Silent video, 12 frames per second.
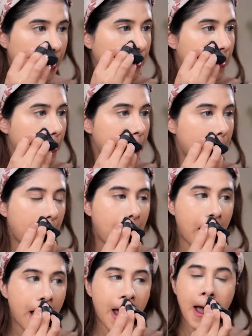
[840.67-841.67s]
and Huda
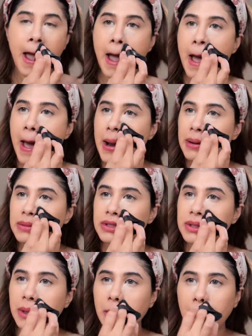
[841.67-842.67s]
Beauty. I'm
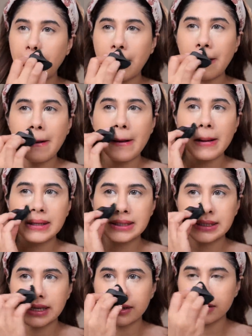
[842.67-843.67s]
just gonna
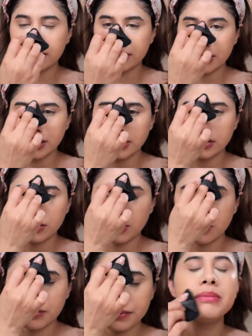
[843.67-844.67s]
set the
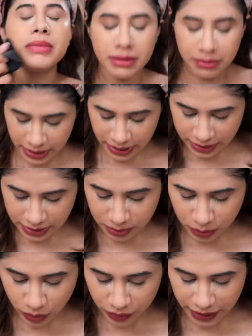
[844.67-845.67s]
T-zone. Baby is
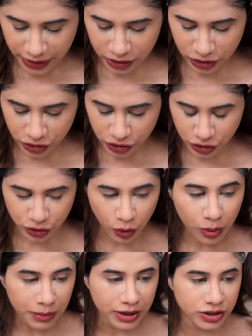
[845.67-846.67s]
moving
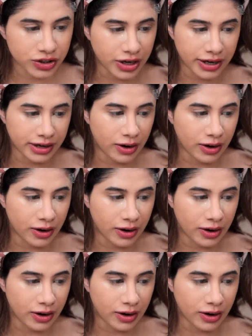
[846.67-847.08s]
so much right